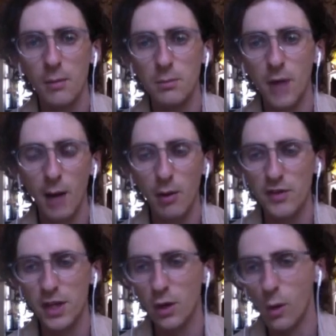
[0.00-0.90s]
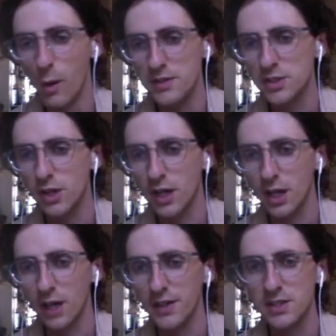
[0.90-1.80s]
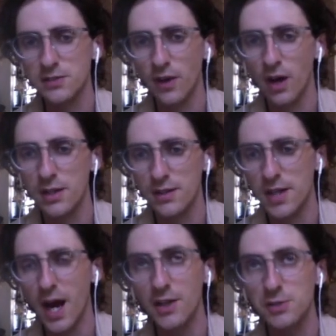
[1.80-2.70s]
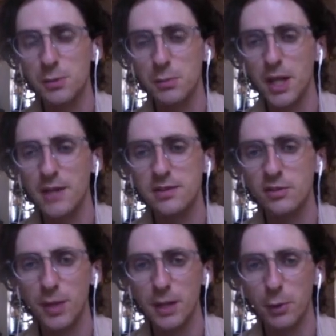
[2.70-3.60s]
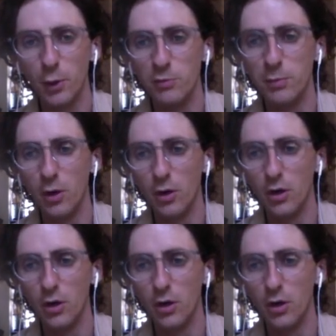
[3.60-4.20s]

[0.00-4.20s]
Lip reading: However, they're not always correctly identified, and there has been plenty of people who've bought